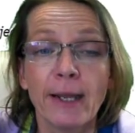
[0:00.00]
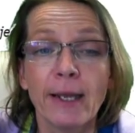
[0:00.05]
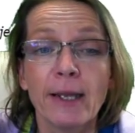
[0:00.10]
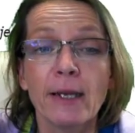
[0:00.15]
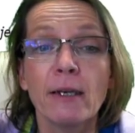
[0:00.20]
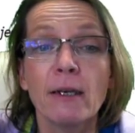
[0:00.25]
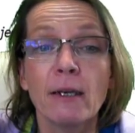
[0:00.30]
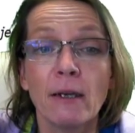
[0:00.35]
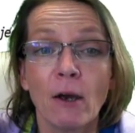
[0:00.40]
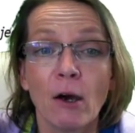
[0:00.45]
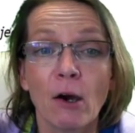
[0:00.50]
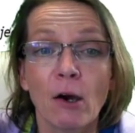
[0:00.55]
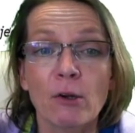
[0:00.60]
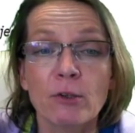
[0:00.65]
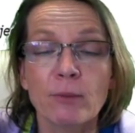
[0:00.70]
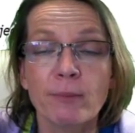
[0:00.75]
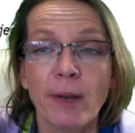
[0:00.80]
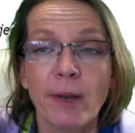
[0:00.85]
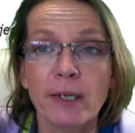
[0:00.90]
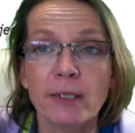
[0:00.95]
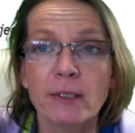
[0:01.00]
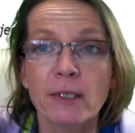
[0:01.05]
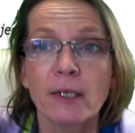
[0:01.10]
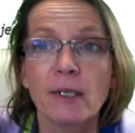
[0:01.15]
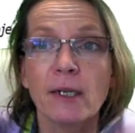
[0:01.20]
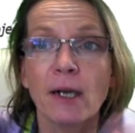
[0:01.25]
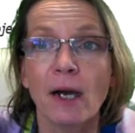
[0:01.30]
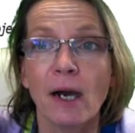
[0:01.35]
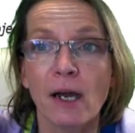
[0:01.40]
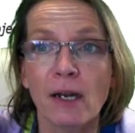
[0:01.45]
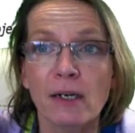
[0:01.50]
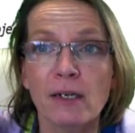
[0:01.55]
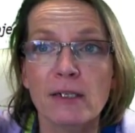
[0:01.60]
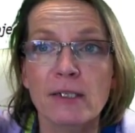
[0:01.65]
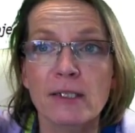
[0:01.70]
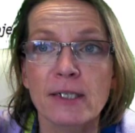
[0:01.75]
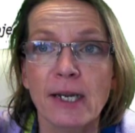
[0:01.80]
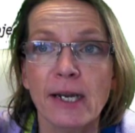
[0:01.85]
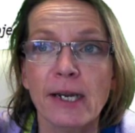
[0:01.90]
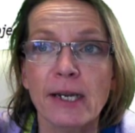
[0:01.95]
And then automatically
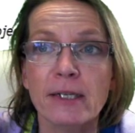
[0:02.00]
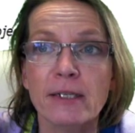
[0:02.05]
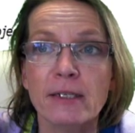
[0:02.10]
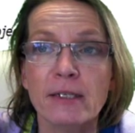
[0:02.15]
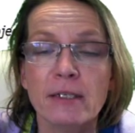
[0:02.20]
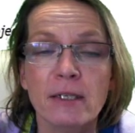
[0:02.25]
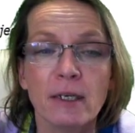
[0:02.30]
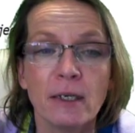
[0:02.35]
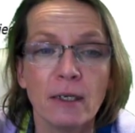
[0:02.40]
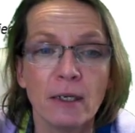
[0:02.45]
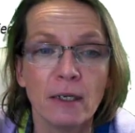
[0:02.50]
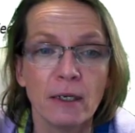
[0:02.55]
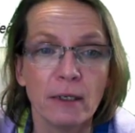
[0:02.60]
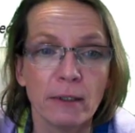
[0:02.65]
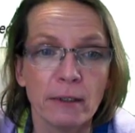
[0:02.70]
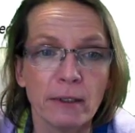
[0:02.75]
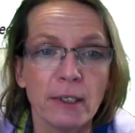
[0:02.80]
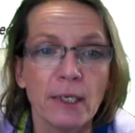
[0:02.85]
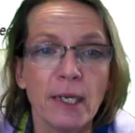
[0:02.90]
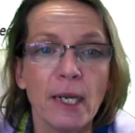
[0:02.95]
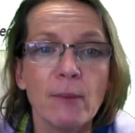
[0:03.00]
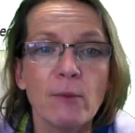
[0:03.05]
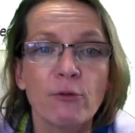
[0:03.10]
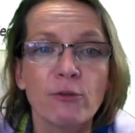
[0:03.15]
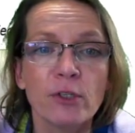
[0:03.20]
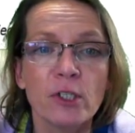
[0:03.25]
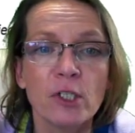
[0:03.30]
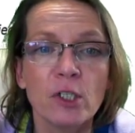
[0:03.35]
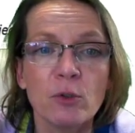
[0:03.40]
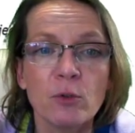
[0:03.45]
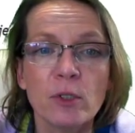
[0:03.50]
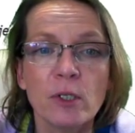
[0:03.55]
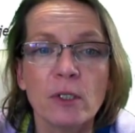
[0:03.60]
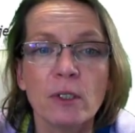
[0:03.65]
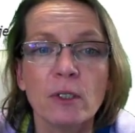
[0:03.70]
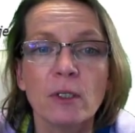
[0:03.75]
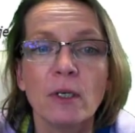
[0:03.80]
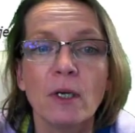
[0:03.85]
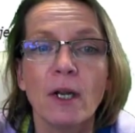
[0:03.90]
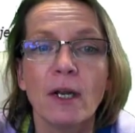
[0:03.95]
Atlas adds the name of the
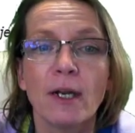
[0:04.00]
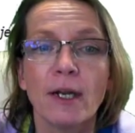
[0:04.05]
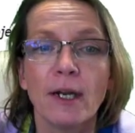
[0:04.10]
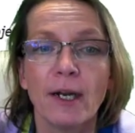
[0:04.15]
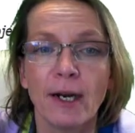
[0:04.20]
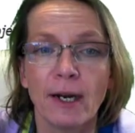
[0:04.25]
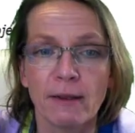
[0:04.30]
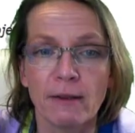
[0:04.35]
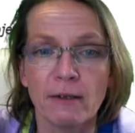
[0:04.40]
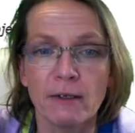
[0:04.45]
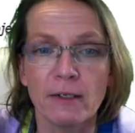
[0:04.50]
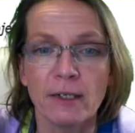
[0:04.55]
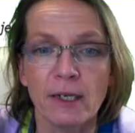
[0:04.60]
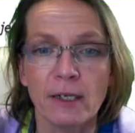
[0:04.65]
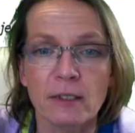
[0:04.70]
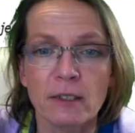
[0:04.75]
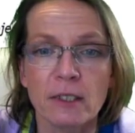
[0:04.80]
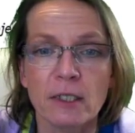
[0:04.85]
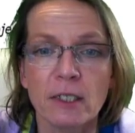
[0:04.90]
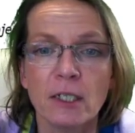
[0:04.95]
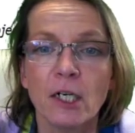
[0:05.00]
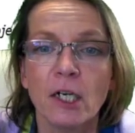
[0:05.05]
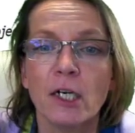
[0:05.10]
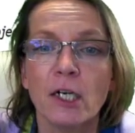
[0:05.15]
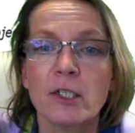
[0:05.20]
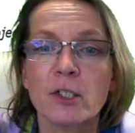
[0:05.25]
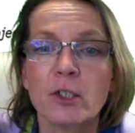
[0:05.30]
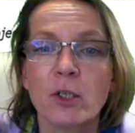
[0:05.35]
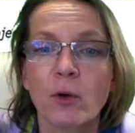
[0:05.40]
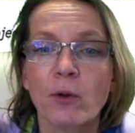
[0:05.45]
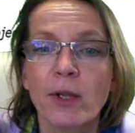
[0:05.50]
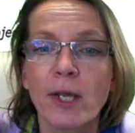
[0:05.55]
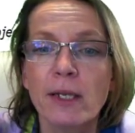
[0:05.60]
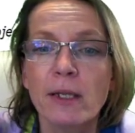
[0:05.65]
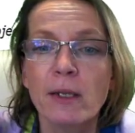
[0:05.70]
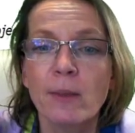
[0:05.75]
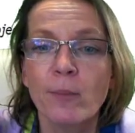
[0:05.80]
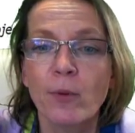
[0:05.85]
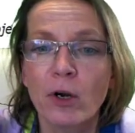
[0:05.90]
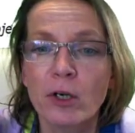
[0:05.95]
user and the date.
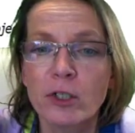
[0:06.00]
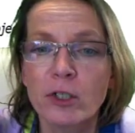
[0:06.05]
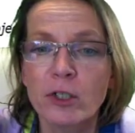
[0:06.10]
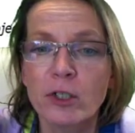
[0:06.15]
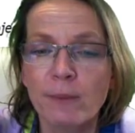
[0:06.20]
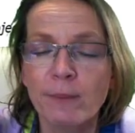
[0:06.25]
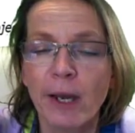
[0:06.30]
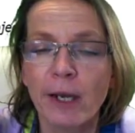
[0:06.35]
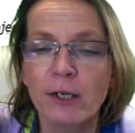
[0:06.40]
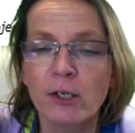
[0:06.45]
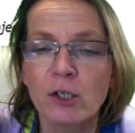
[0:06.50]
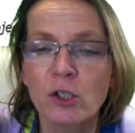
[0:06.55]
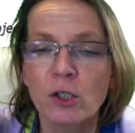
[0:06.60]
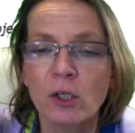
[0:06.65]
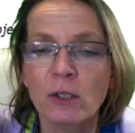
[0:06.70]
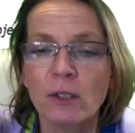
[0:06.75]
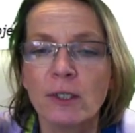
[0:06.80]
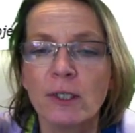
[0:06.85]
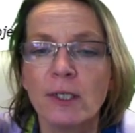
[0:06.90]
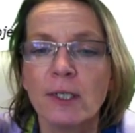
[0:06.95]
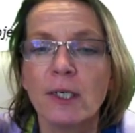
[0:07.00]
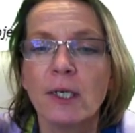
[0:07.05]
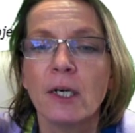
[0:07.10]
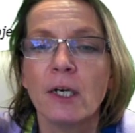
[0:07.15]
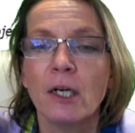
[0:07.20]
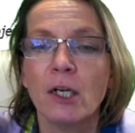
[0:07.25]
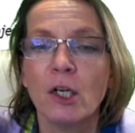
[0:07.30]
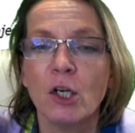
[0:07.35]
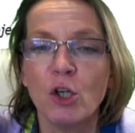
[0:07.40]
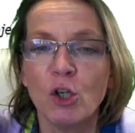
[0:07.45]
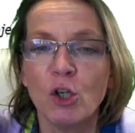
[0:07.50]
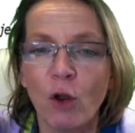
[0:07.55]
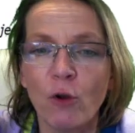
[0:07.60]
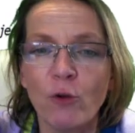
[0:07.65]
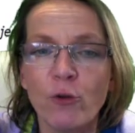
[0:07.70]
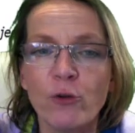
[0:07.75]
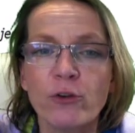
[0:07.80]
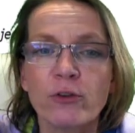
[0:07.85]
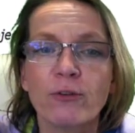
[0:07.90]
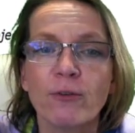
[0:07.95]
So then the project manager
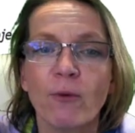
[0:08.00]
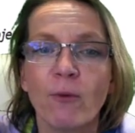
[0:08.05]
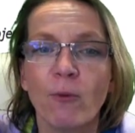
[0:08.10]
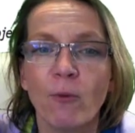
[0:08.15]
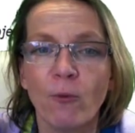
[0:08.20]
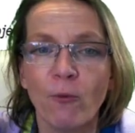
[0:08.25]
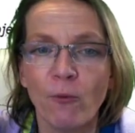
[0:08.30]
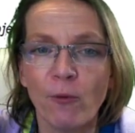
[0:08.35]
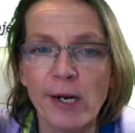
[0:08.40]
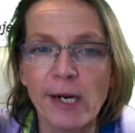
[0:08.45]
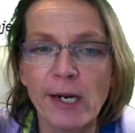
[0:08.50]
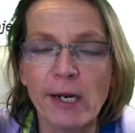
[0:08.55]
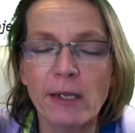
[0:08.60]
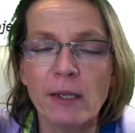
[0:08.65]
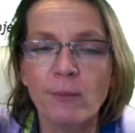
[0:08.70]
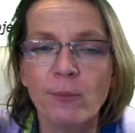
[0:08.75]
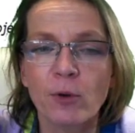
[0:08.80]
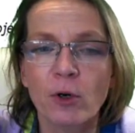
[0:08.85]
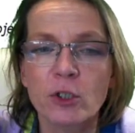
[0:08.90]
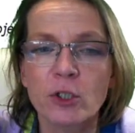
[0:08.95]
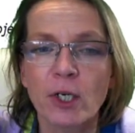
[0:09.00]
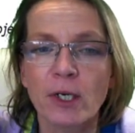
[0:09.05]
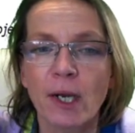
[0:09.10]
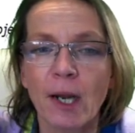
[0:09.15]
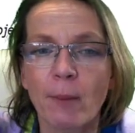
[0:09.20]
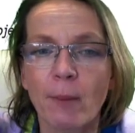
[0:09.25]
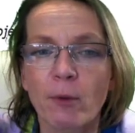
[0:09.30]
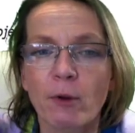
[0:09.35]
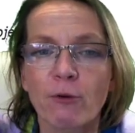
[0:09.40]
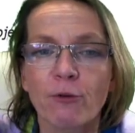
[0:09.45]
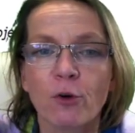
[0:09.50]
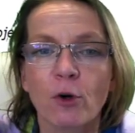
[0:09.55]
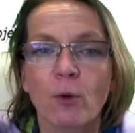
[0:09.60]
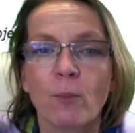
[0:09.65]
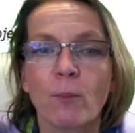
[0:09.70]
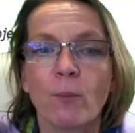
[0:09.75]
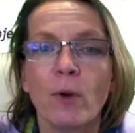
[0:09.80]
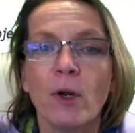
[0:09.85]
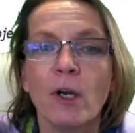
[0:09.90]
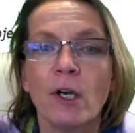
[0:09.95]
knows where the project
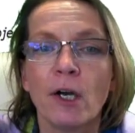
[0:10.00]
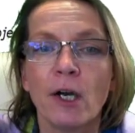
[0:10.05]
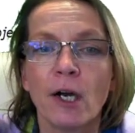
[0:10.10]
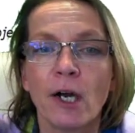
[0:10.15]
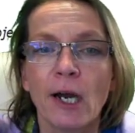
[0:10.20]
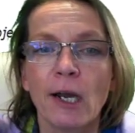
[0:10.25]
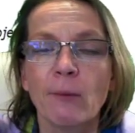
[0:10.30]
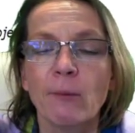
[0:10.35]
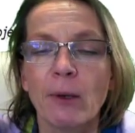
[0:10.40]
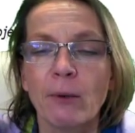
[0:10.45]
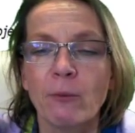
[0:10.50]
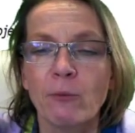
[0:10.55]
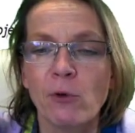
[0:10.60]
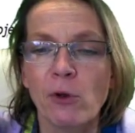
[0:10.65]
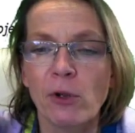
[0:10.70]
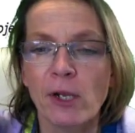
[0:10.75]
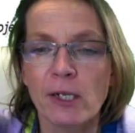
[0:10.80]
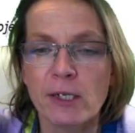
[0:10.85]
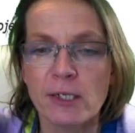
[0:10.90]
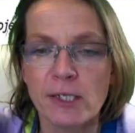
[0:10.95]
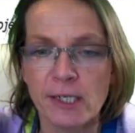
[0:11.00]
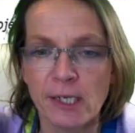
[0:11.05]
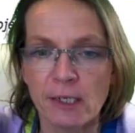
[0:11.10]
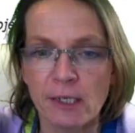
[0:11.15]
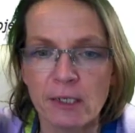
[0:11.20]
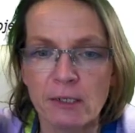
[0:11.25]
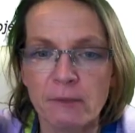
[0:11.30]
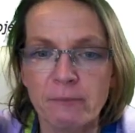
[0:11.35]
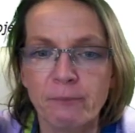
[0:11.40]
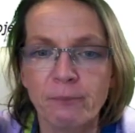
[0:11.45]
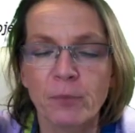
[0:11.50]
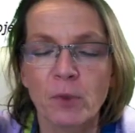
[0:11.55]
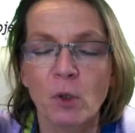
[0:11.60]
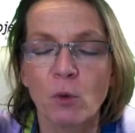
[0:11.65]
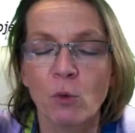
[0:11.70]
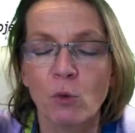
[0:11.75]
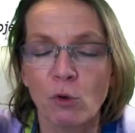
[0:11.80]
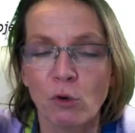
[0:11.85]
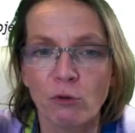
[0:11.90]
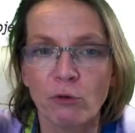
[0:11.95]
coming from and when were they sent,
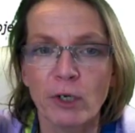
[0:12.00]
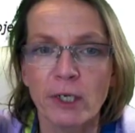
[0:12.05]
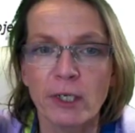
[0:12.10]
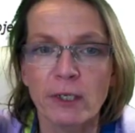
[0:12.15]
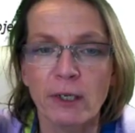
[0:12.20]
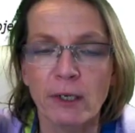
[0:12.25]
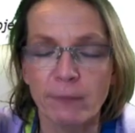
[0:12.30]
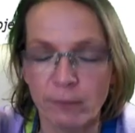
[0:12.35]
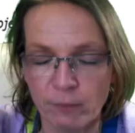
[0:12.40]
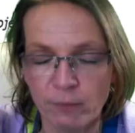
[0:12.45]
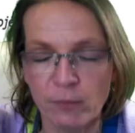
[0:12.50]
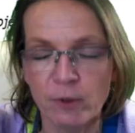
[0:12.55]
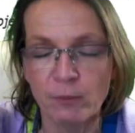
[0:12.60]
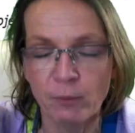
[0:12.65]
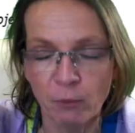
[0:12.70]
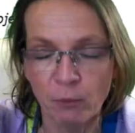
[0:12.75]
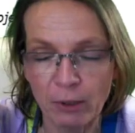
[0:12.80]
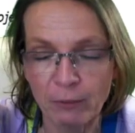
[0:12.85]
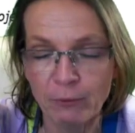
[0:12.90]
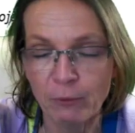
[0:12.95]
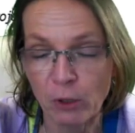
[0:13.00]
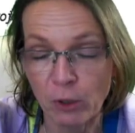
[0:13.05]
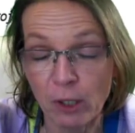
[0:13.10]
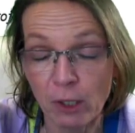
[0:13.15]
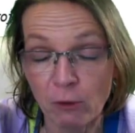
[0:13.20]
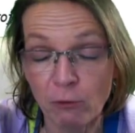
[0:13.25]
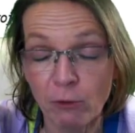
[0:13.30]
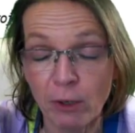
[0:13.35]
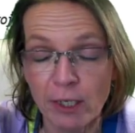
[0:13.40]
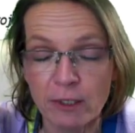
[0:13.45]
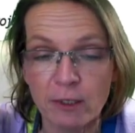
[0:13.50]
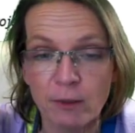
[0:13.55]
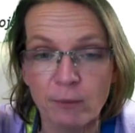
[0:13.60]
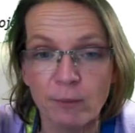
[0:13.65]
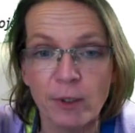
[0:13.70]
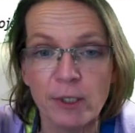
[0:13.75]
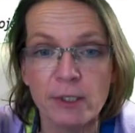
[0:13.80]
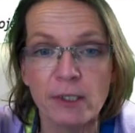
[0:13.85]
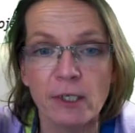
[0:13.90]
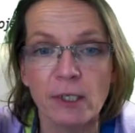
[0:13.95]
or when were they
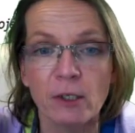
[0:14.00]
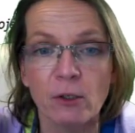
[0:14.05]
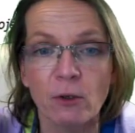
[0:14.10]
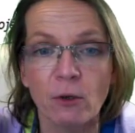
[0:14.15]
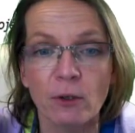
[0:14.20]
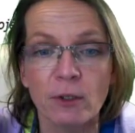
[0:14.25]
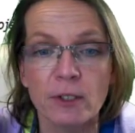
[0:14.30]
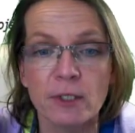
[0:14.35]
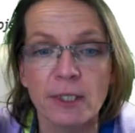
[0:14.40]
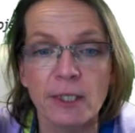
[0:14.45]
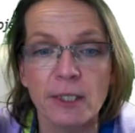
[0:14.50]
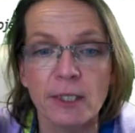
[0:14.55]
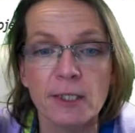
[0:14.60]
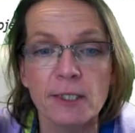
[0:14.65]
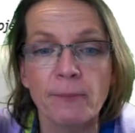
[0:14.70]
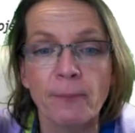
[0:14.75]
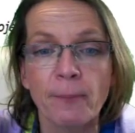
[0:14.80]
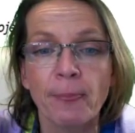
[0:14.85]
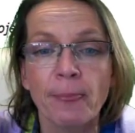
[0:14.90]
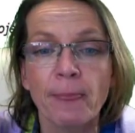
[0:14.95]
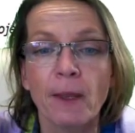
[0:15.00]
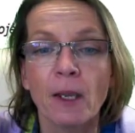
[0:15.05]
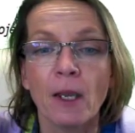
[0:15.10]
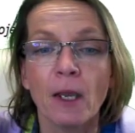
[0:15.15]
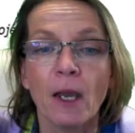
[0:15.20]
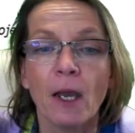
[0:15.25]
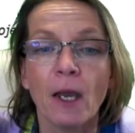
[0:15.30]
created, basically, not sent.